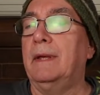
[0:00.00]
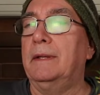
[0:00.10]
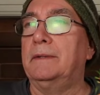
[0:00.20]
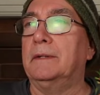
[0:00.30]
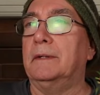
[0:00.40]

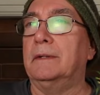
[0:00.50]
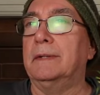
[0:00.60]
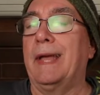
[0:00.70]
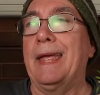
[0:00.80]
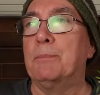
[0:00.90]

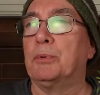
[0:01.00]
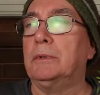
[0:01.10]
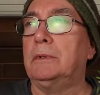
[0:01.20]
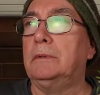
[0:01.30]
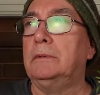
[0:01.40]
until
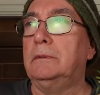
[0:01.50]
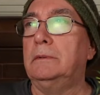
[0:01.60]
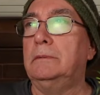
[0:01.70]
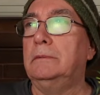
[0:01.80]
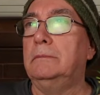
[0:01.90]
April,
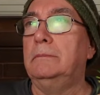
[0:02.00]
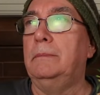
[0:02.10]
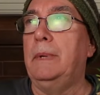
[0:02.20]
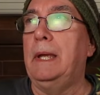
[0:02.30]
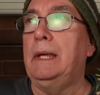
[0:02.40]

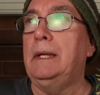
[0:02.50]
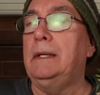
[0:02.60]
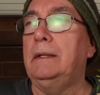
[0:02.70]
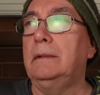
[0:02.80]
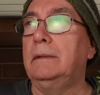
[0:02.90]

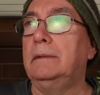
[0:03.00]
May,